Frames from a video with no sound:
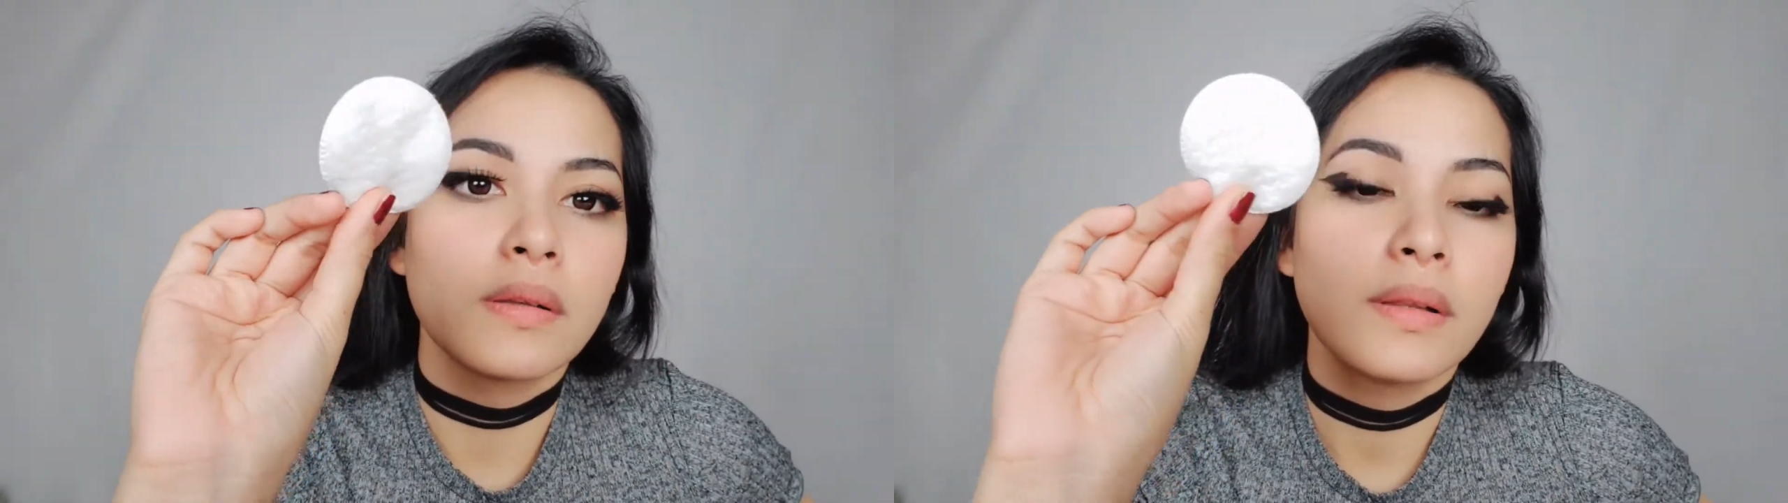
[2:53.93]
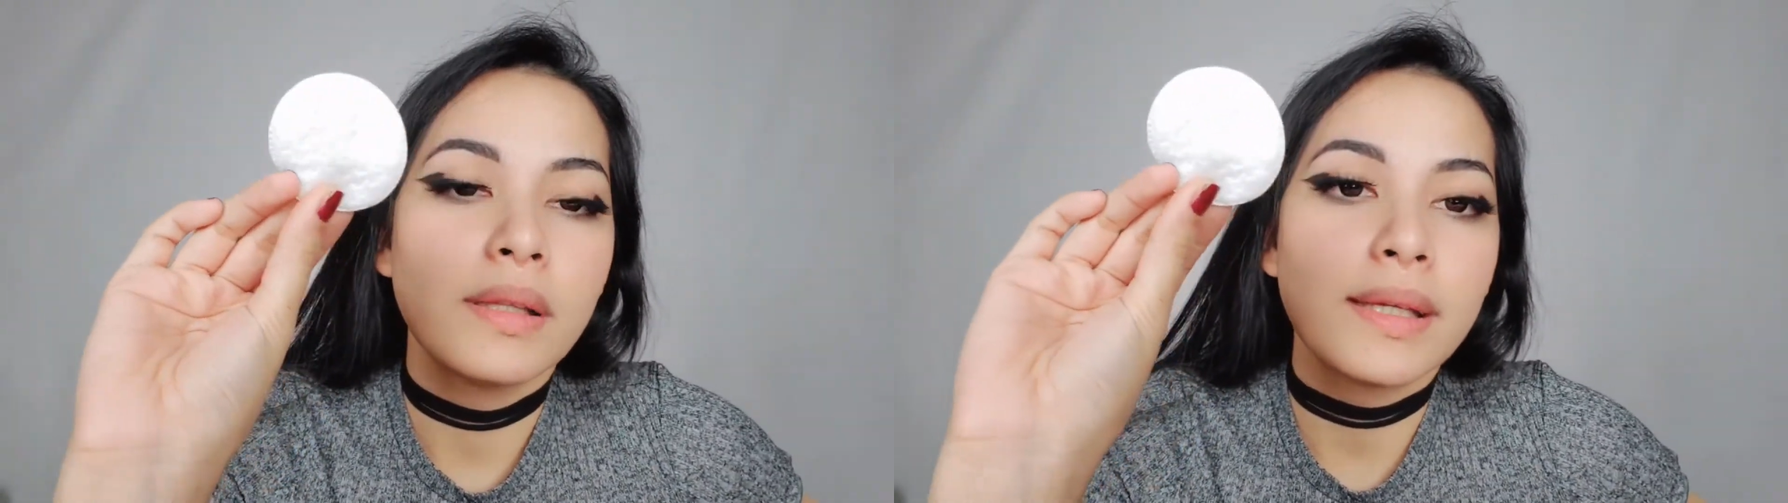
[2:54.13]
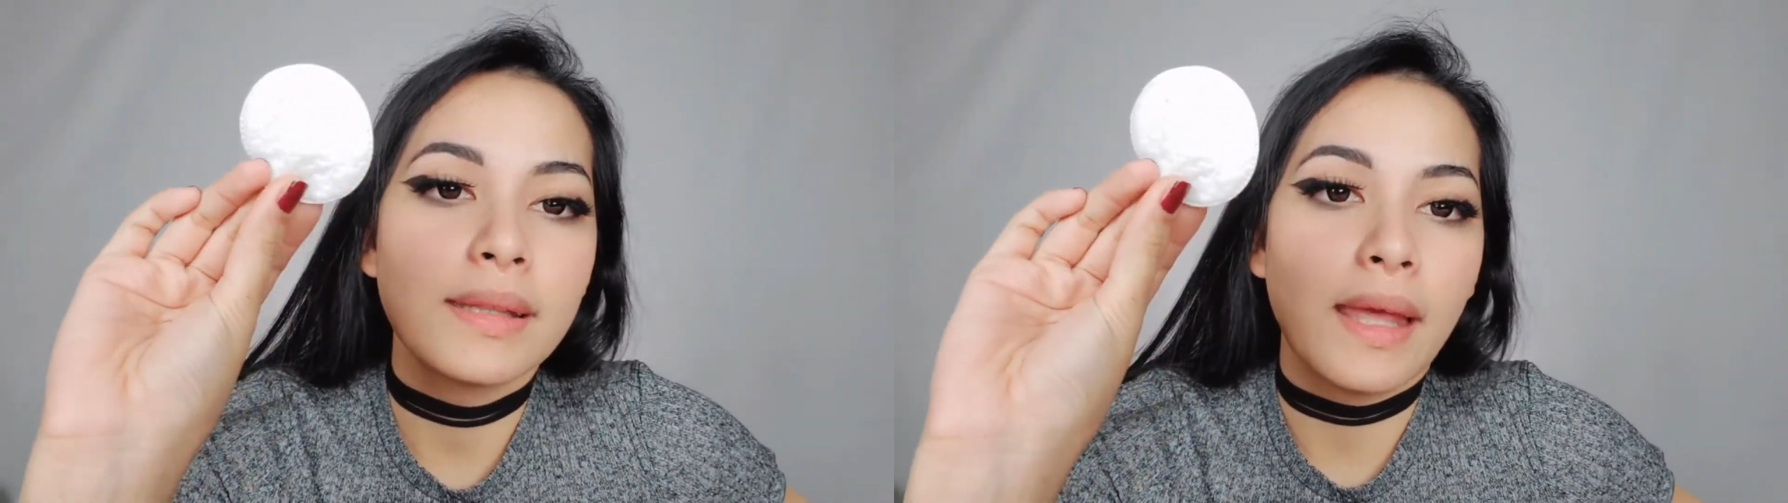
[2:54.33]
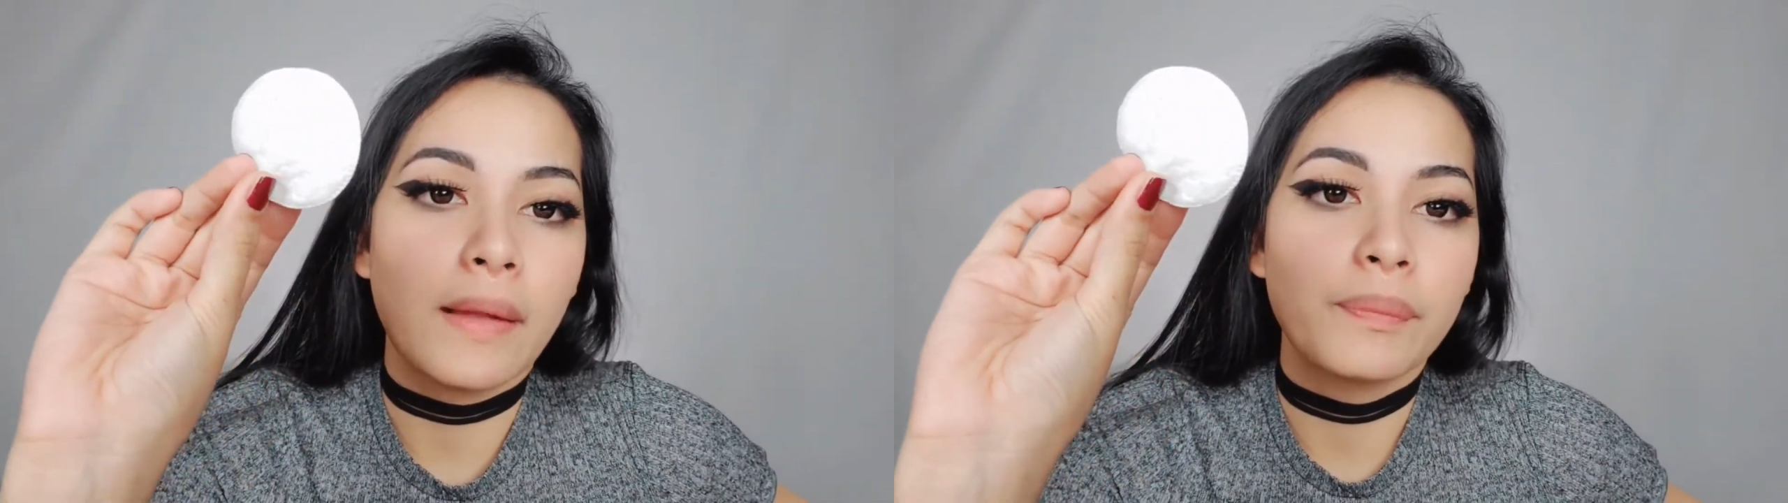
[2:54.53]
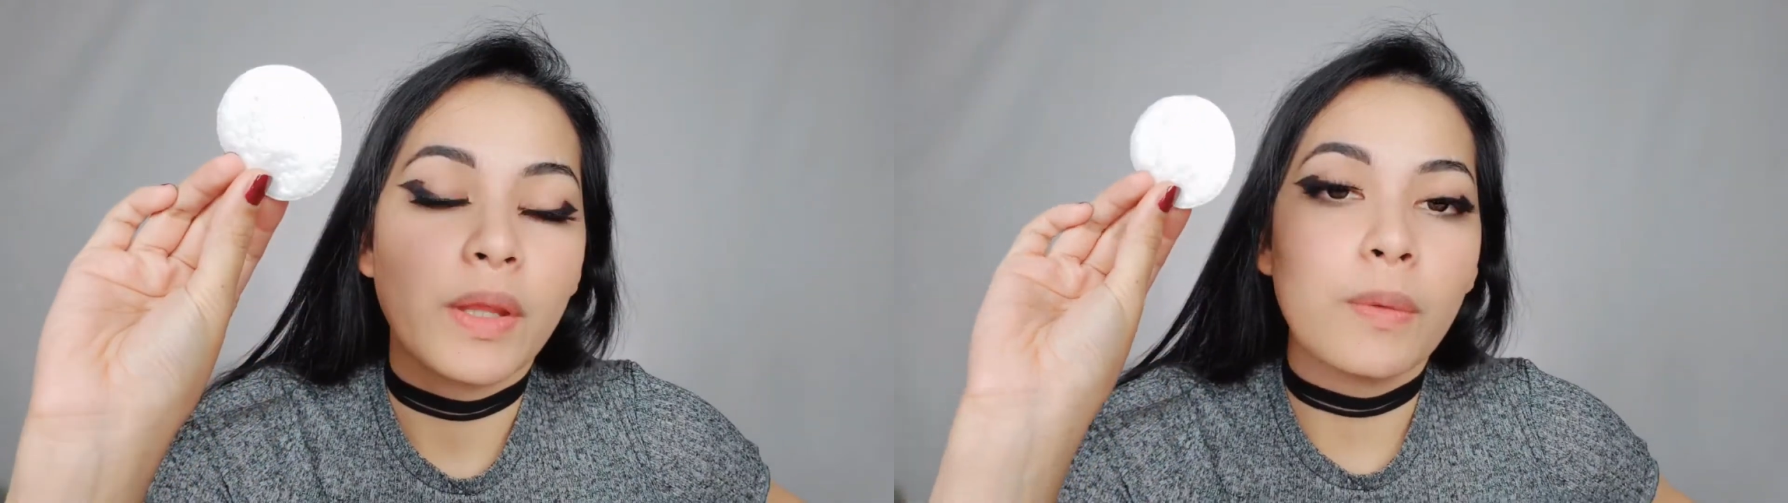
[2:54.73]
Look at that.
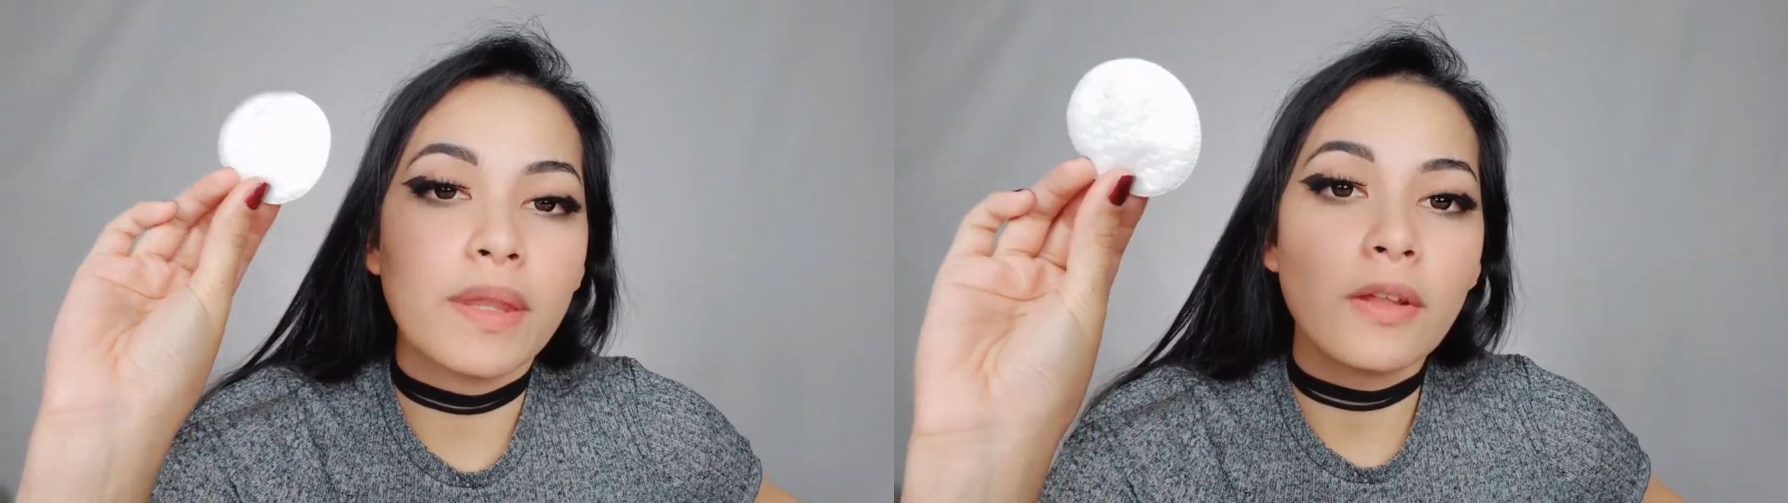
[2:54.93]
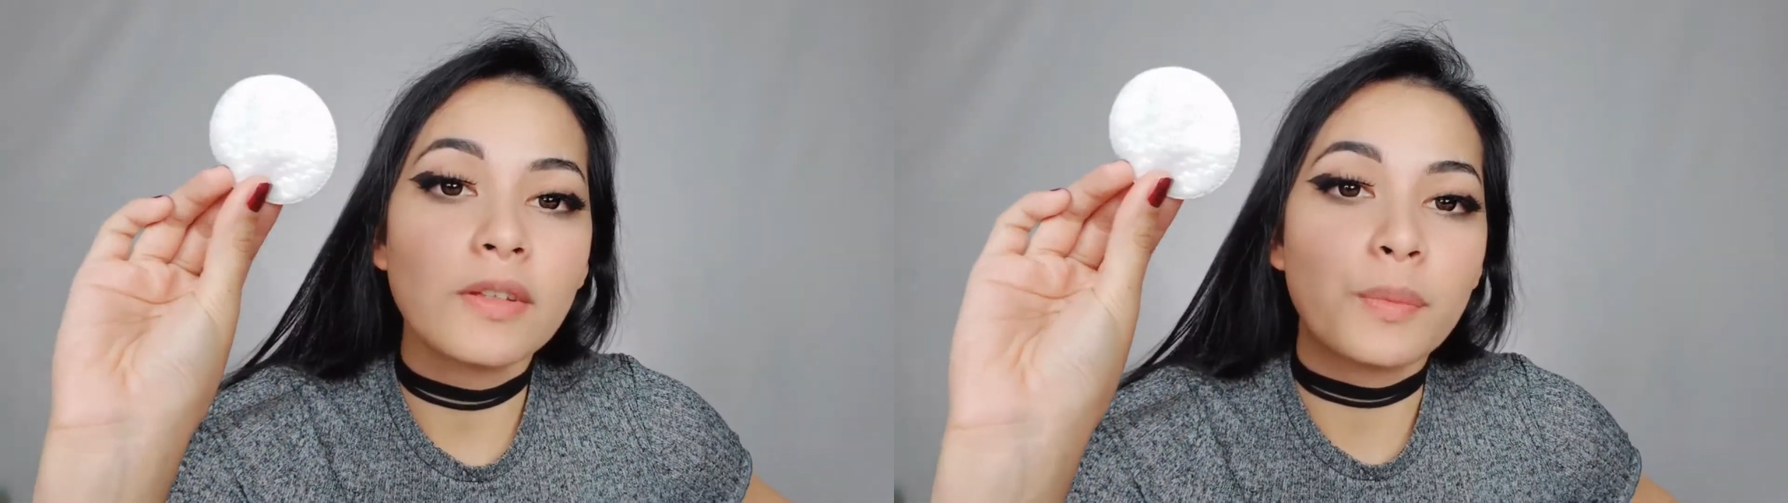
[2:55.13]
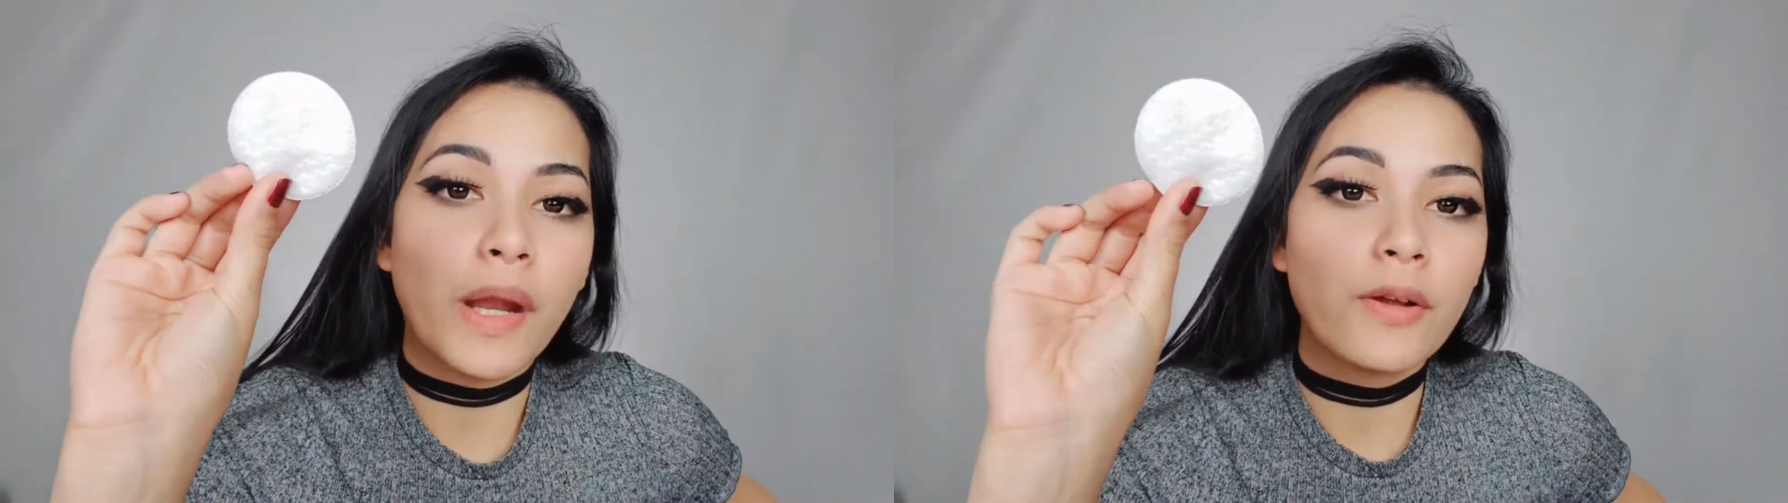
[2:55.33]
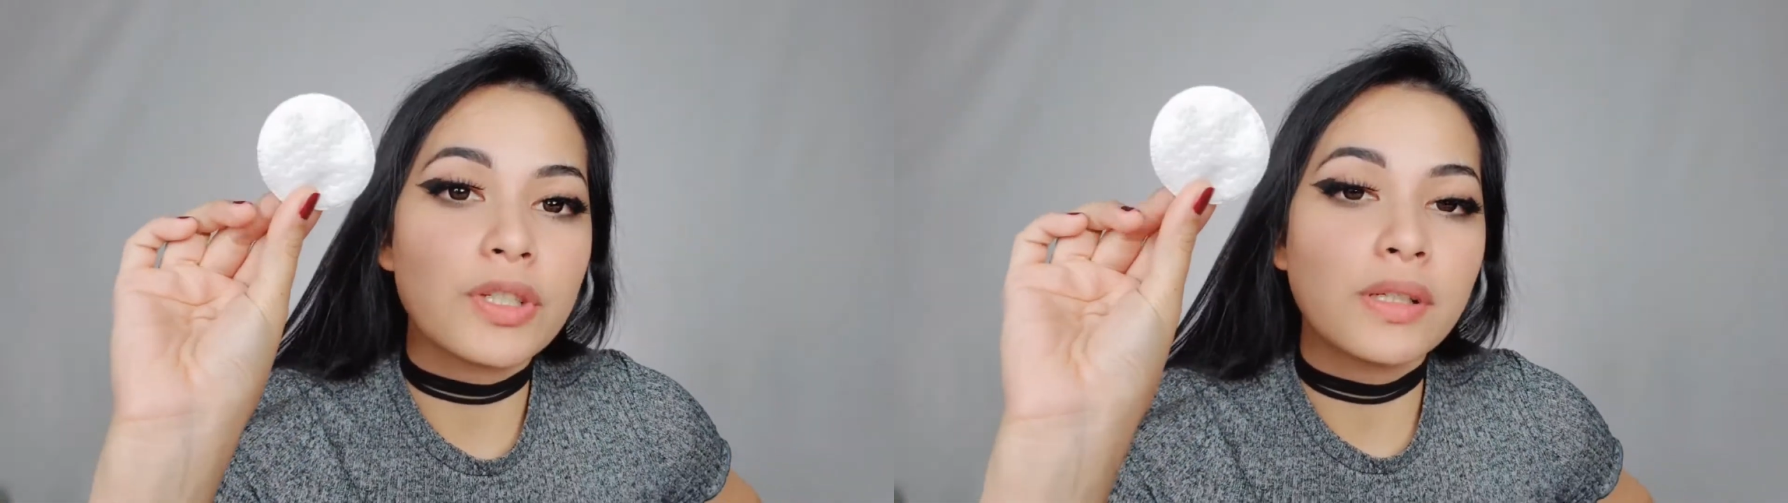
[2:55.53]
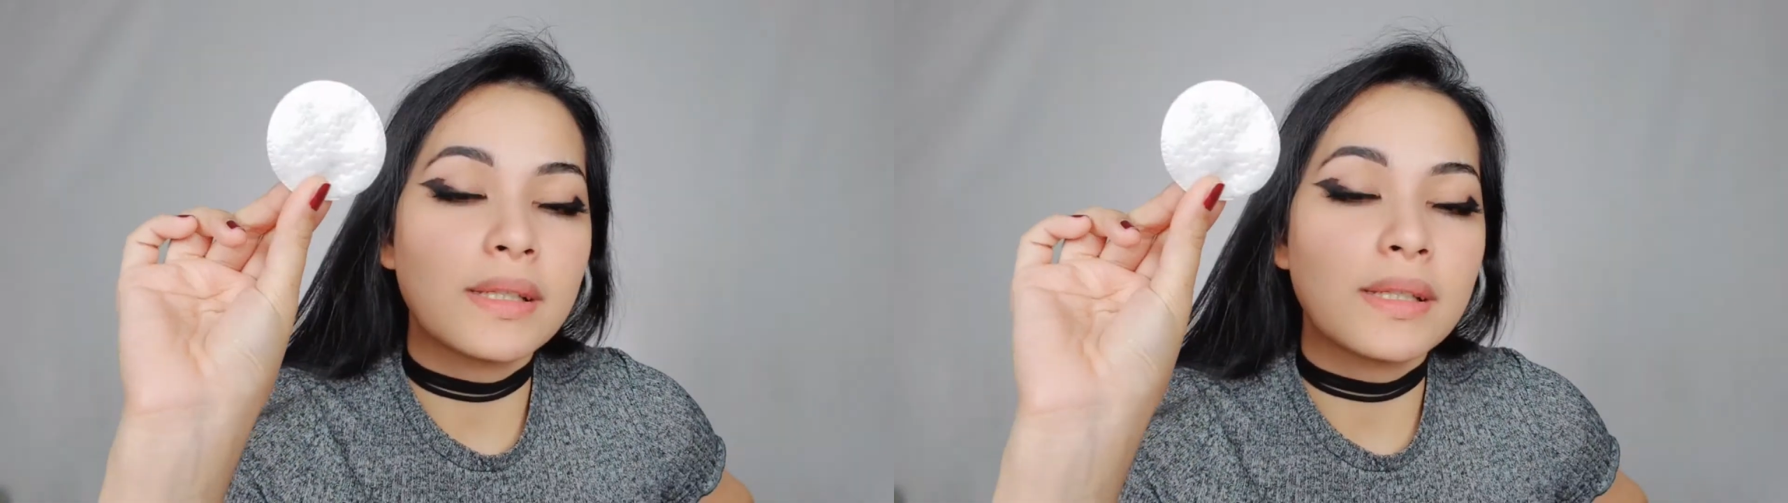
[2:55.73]
Without the brow gel,